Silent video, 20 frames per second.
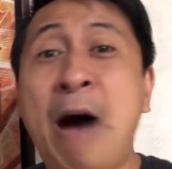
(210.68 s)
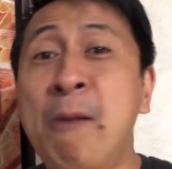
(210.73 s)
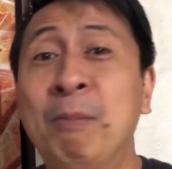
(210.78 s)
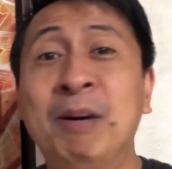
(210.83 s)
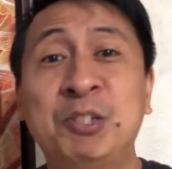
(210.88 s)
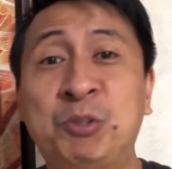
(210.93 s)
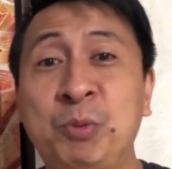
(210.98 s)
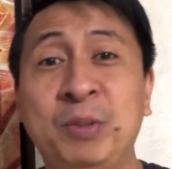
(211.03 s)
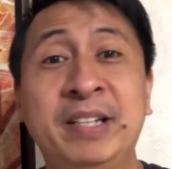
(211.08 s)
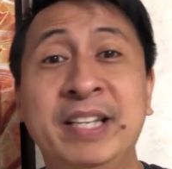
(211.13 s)

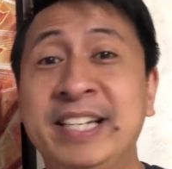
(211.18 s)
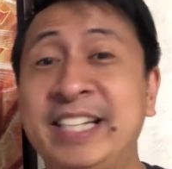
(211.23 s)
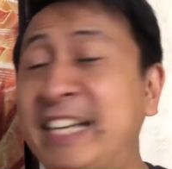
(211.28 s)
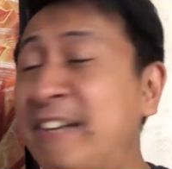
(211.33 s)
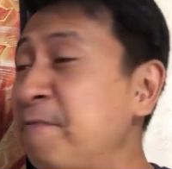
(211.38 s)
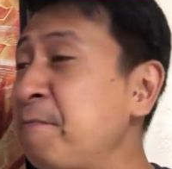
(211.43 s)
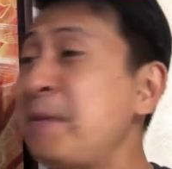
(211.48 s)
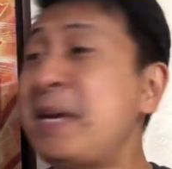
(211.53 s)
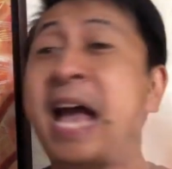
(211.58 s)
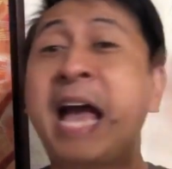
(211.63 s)
How much will he
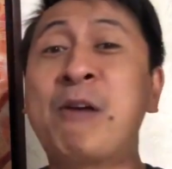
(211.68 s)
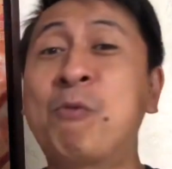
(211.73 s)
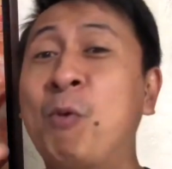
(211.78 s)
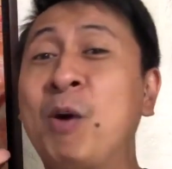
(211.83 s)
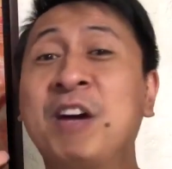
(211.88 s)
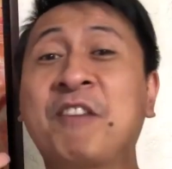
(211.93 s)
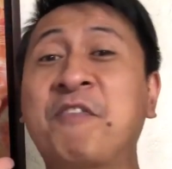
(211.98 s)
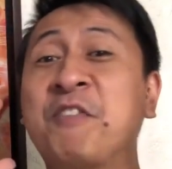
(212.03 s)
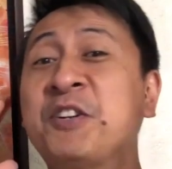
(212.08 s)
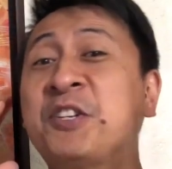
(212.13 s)
give me? I
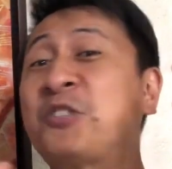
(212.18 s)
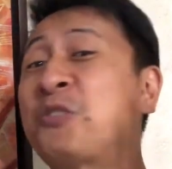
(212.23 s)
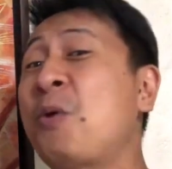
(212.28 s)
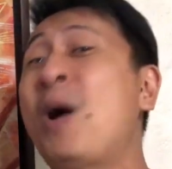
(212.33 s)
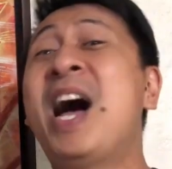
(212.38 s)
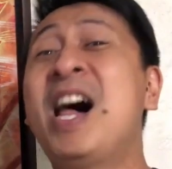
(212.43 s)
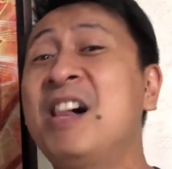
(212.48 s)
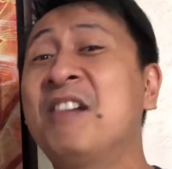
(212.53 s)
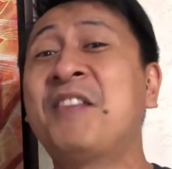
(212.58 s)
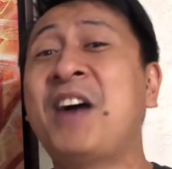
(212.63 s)
work for
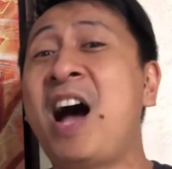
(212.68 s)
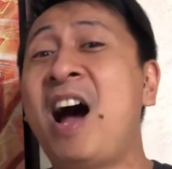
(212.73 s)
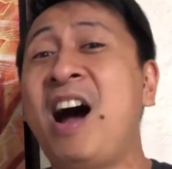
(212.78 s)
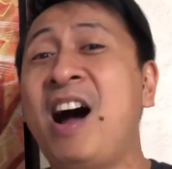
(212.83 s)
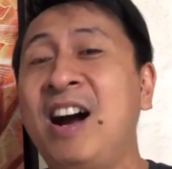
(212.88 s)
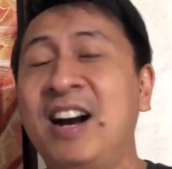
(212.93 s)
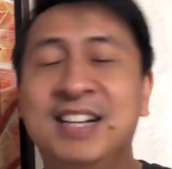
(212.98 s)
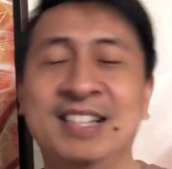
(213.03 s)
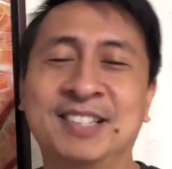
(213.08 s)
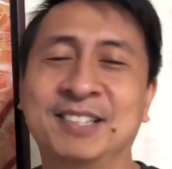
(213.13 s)
12
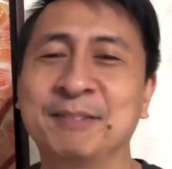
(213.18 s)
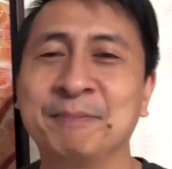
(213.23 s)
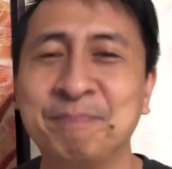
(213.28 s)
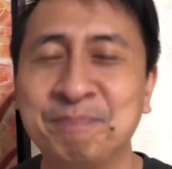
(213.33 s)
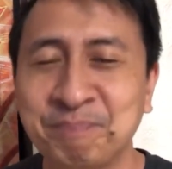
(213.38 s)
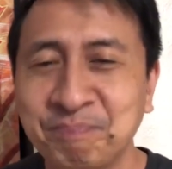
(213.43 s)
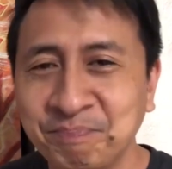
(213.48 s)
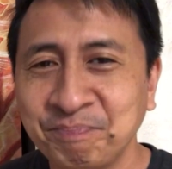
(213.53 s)
hours.